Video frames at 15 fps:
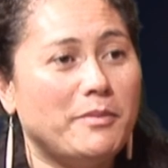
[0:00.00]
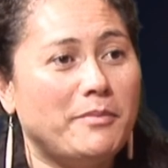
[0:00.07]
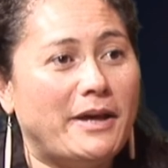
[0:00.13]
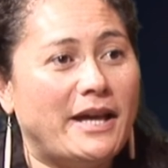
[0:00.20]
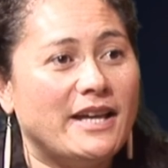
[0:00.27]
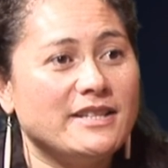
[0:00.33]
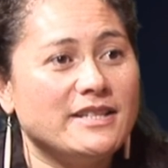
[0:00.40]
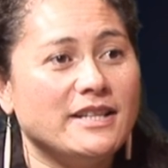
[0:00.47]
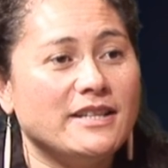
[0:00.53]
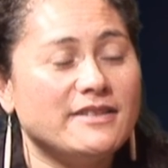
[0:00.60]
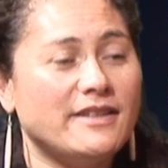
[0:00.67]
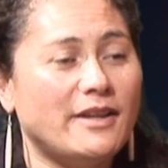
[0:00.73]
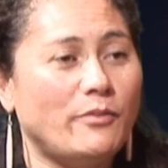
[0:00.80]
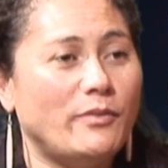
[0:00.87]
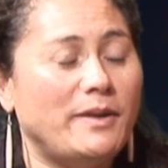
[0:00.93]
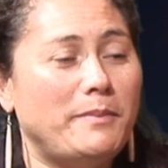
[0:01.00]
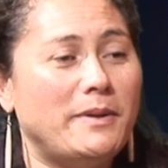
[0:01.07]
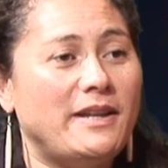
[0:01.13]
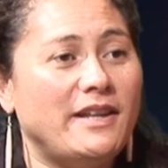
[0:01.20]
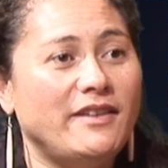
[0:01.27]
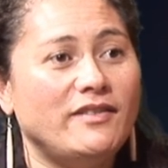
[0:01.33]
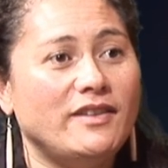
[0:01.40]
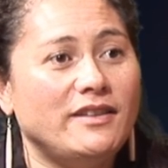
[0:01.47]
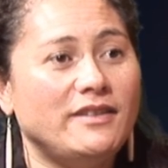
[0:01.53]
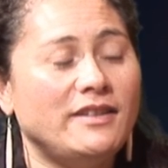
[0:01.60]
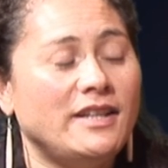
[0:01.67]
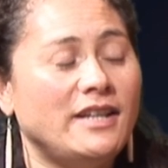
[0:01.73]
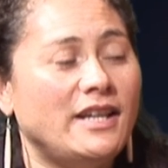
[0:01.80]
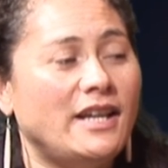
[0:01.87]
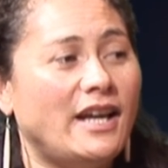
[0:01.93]
Party is that we believe in
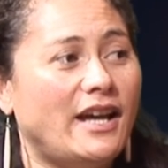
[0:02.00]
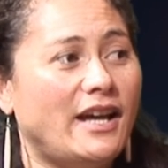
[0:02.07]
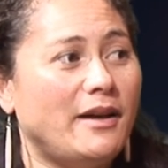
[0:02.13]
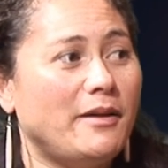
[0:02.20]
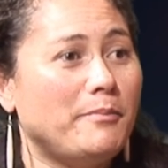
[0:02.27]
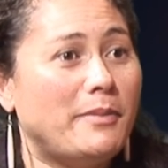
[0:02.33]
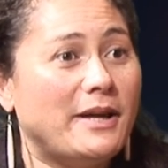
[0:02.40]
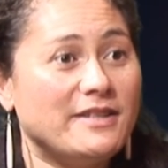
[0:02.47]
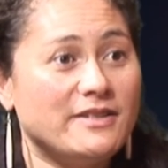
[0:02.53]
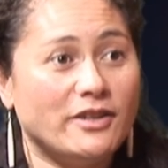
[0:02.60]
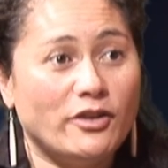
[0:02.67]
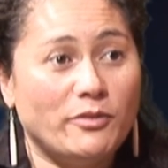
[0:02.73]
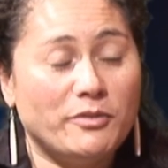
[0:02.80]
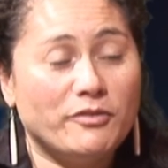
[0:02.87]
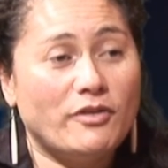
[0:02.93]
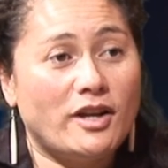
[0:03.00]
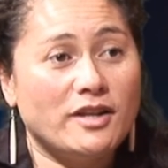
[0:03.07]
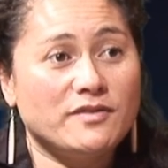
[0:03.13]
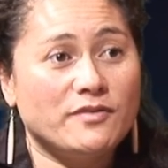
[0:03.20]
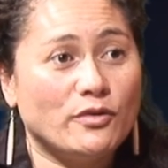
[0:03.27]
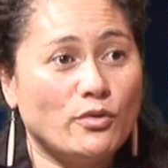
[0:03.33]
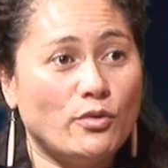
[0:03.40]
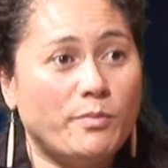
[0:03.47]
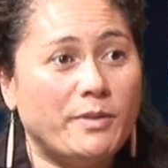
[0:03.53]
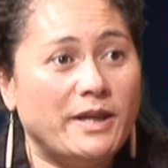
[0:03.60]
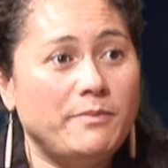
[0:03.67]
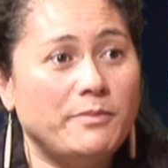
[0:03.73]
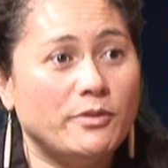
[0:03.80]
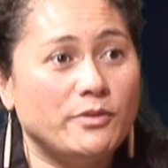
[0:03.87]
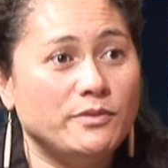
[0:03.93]
basic human rights for all
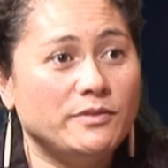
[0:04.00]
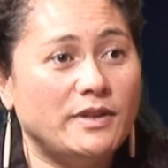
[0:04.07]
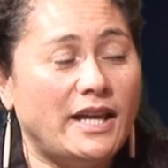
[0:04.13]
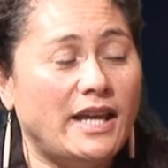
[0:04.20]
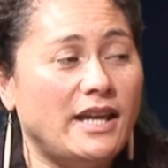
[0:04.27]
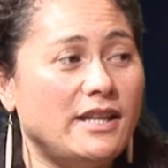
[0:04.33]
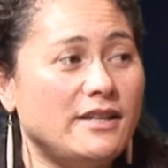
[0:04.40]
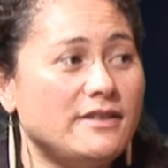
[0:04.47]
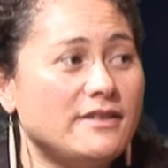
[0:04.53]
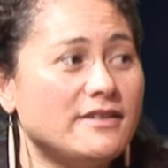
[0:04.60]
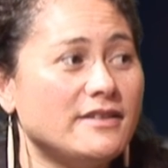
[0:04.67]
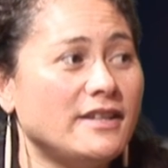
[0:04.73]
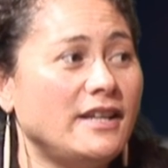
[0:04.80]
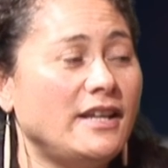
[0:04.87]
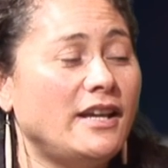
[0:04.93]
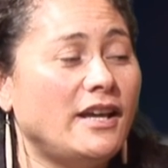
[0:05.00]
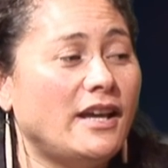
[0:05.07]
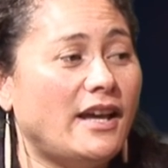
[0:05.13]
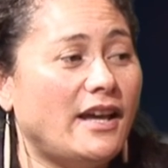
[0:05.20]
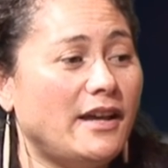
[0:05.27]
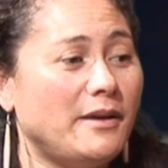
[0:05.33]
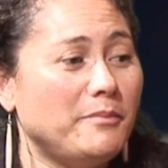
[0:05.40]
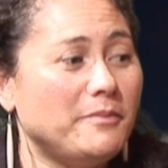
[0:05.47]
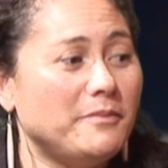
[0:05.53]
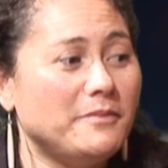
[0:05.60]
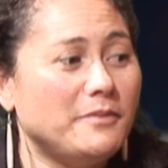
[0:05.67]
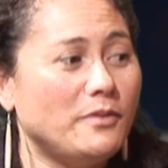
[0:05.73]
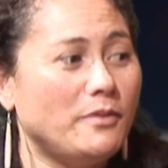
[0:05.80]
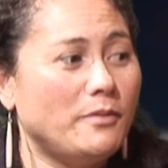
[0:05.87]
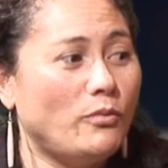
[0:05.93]
people, and
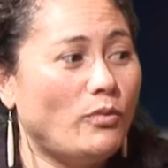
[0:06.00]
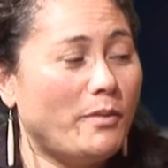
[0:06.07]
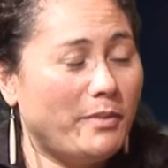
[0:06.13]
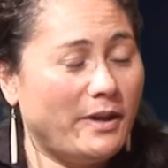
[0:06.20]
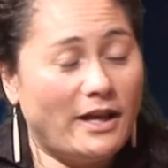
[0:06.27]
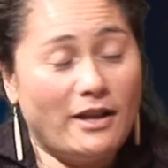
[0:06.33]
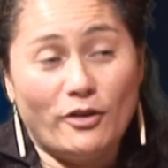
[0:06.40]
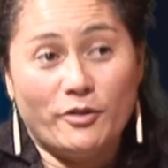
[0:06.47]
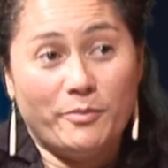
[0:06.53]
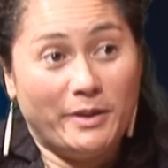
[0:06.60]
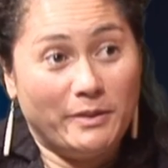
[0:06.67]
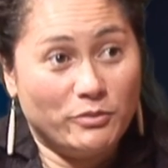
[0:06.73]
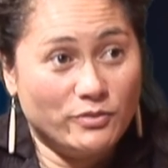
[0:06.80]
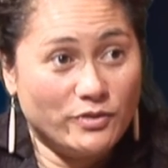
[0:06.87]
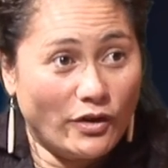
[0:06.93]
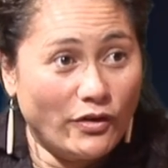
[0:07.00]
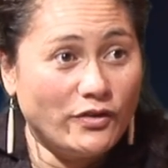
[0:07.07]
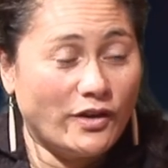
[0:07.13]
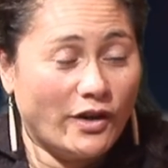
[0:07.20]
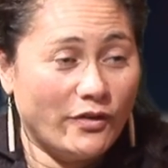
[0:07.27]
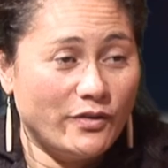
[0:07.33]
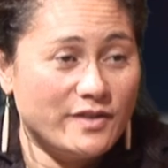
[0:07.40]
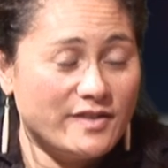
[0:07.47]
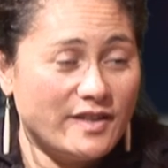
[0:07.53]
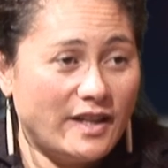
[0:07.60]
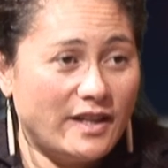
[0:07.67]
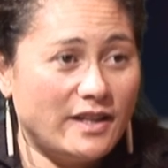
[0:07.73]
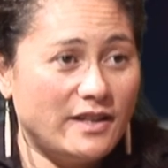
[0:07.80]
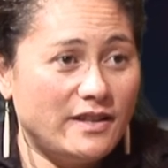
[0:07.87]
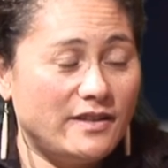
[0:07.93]
what a lot of people don't know is
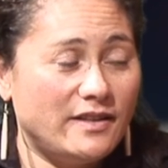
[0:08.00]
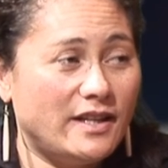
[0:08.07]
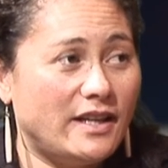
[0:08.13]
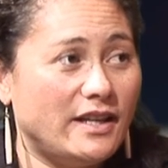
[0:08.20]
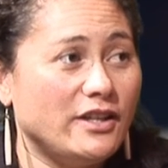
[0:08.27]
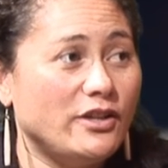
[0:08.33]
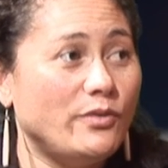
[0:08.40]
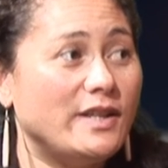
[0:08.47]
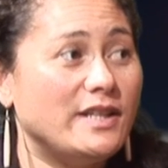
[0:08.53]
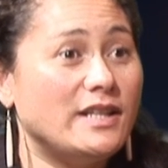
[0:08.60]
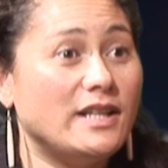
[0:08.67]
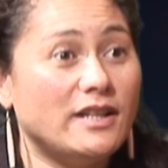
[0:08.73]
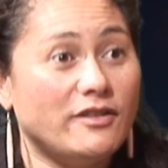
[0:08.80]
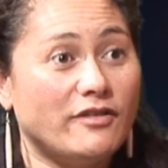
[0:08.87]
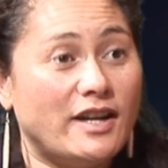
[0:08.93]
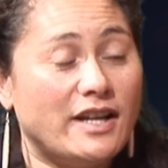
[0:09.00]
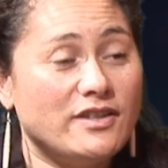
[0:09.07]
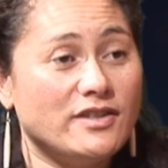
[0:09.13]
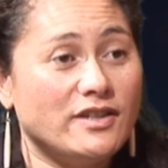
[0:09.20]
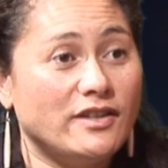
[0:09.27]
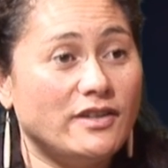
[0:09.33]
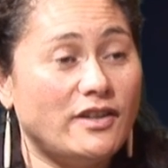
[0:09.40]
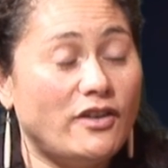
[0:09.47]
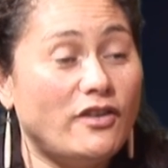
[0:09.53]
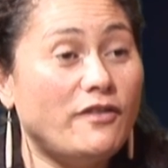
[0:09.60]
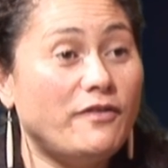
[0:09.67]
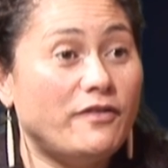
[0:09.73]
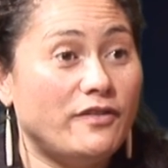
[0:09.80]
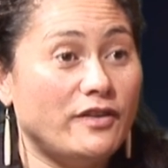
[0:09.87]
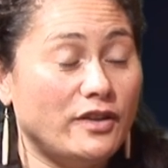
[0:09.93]
that in the UN Declaration of
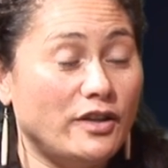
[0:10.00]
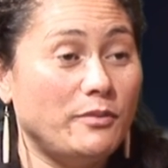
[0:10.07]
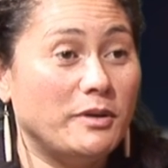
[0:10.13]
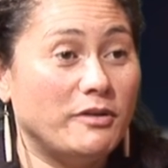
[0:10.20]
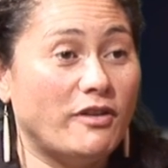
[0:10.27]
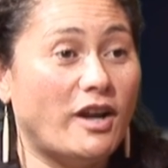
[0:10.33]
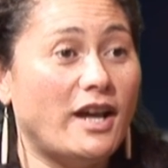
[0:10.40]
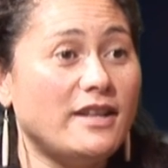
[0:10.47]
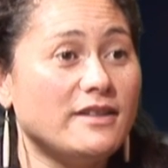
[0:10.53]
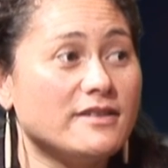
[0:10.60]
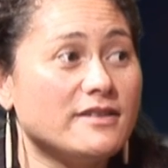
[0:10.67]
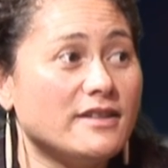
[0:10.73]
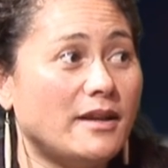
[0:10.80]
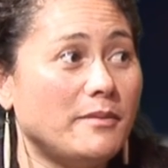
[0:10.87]
Human Rights,